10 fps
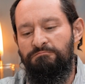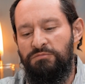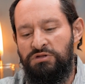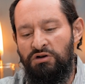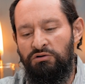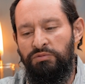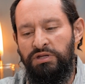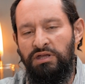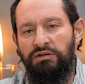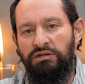So
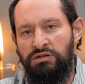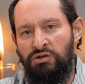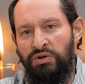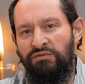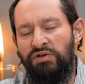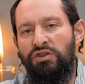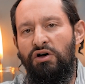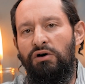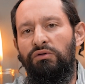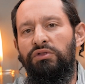even
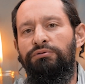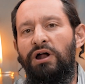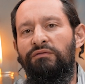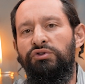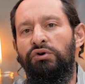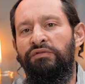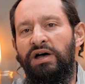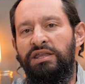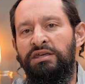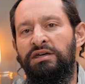though the prophet
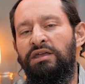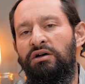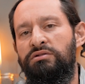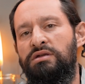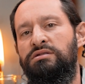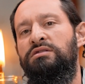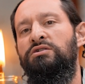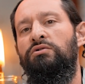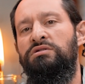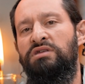Ovadia tells us it's
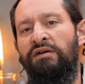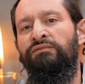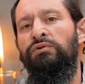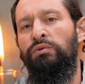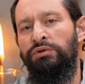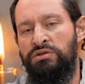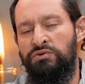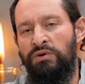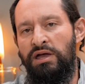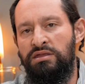Yosef who will
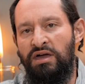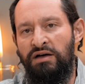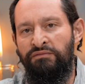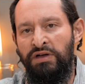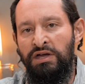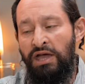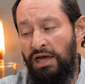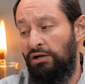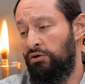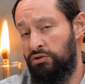destroy Esav,
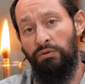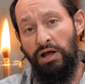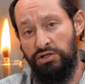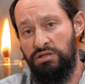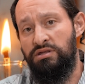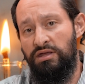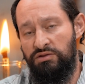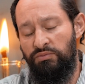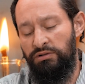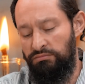and also Rashi says
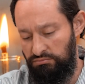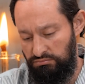when